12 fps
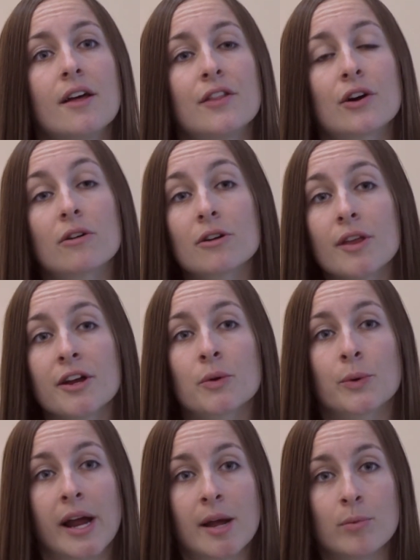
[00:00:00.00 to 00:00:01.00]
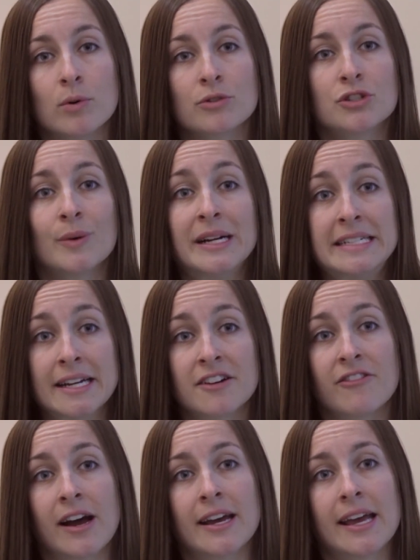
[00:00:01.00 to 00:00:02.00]
The earlier we're able to
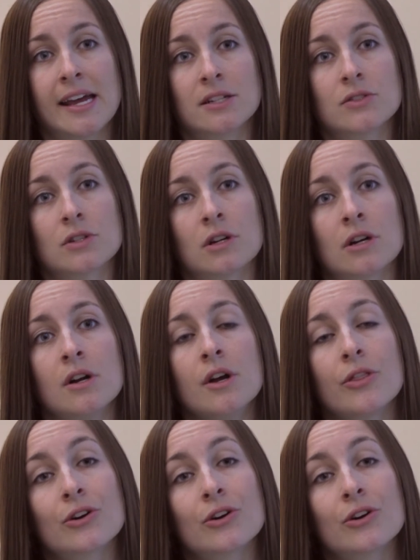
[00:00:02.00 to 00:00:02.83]
identify a cancer,